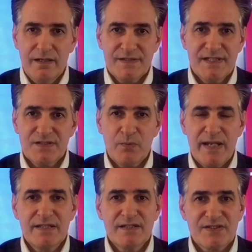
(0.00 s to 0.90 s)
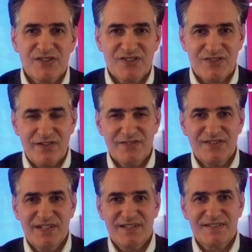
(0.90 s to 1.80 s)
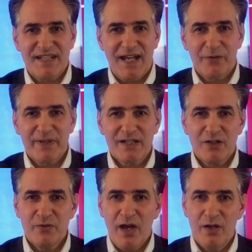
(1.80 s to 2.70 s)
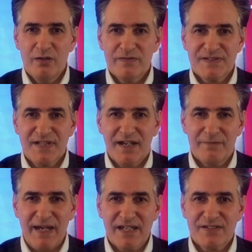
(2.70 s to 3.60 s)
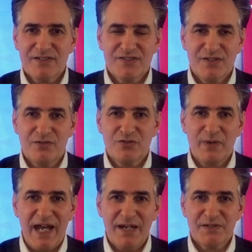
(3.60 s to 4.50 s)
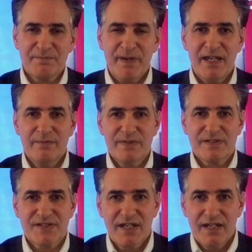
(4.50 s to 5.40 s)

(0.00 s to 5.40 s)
Since when does a starting salary include overtime and unsocial hours payments?